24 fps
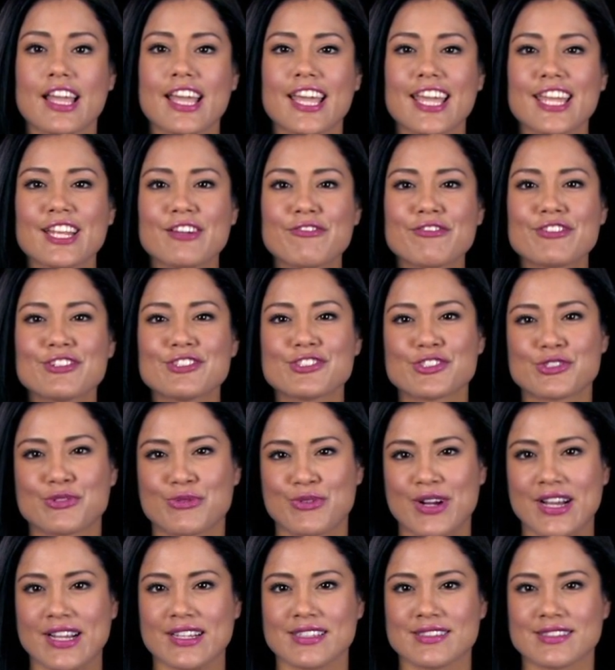Inverse
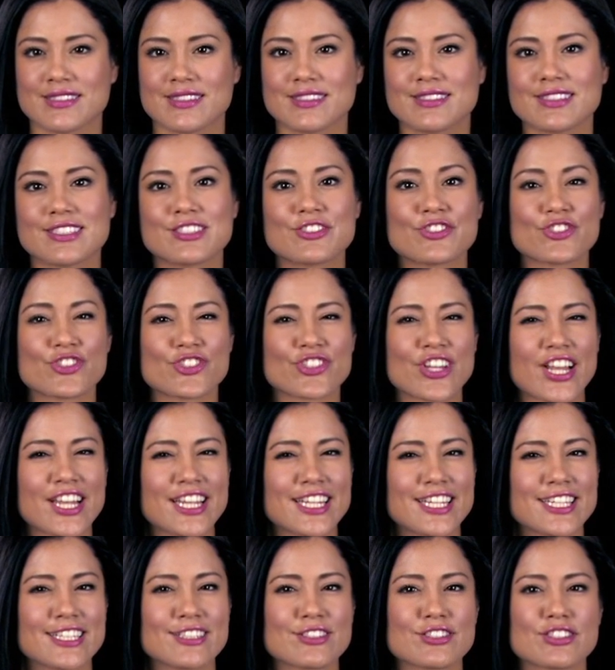psoriasis is
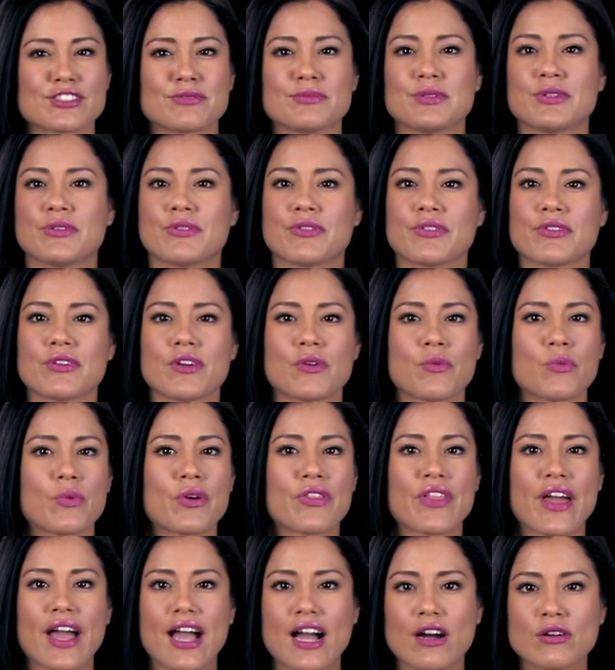shiny and smooth
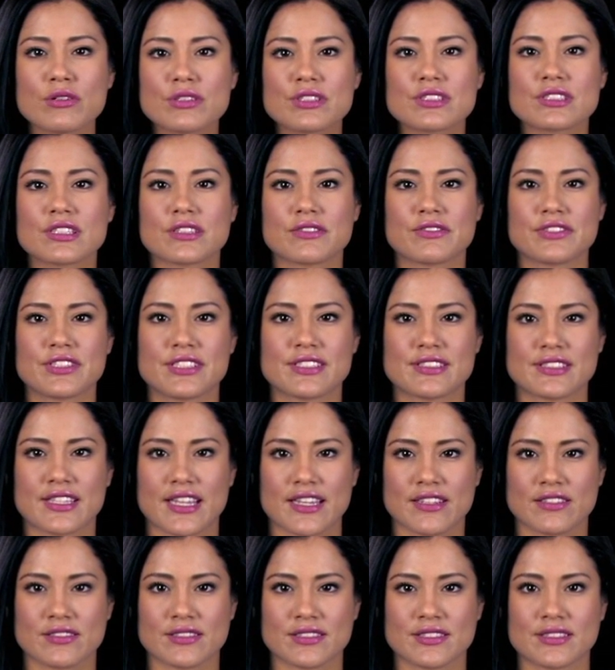without silvery
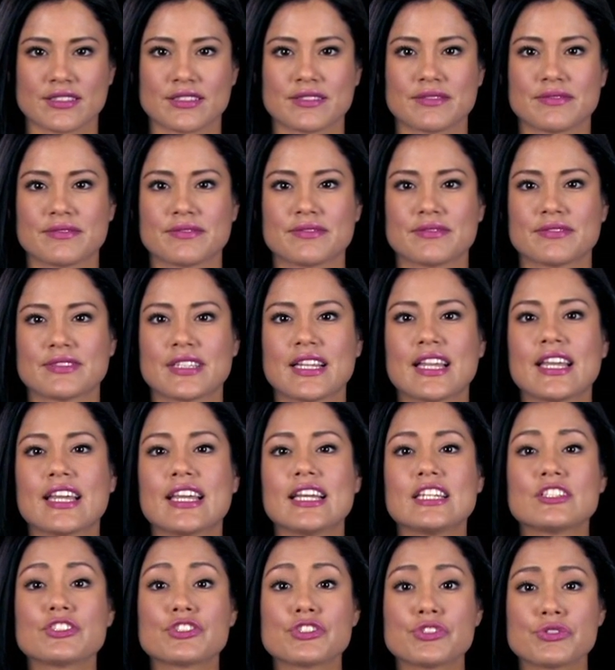scales.
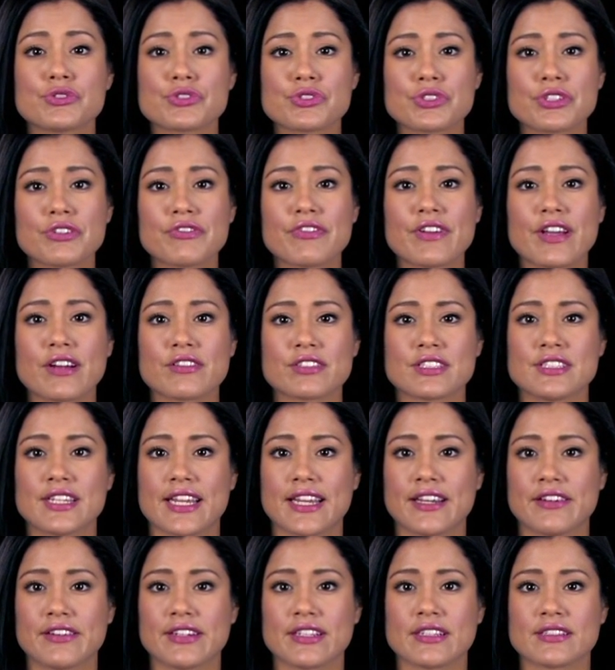It's usually found in
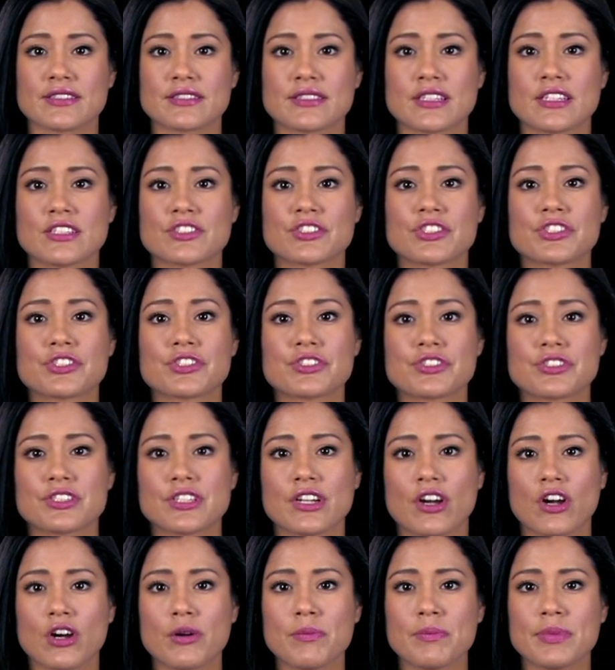areas such as the
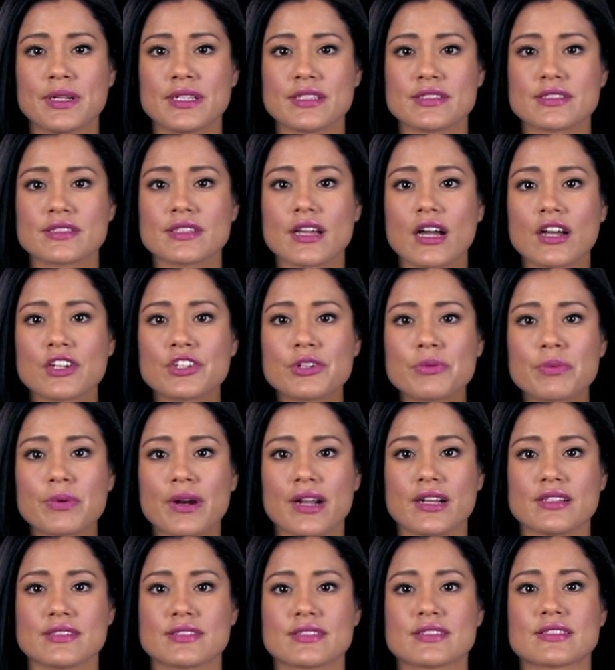armpits, under
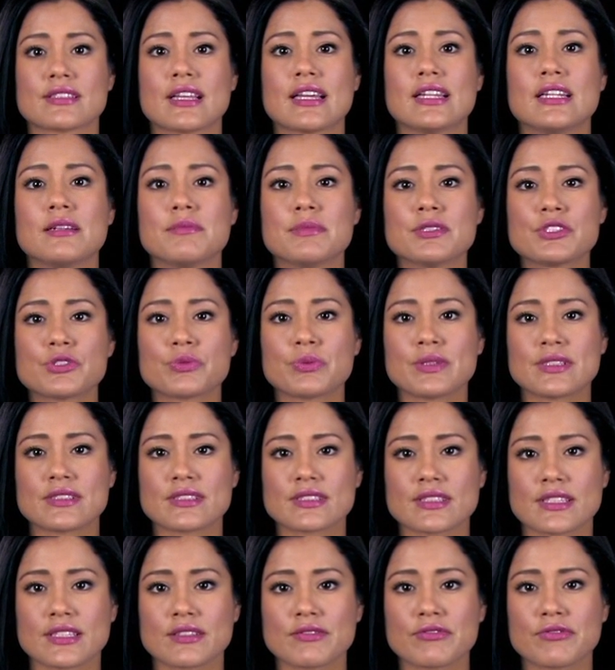breasts, and in between
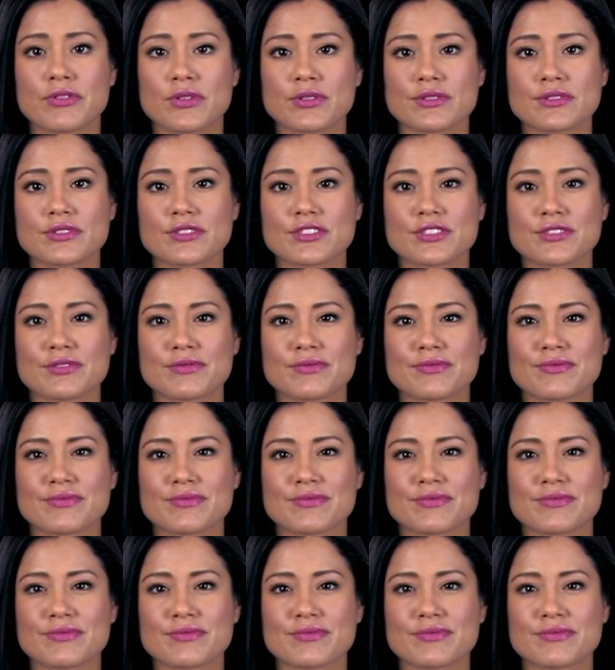skin folds.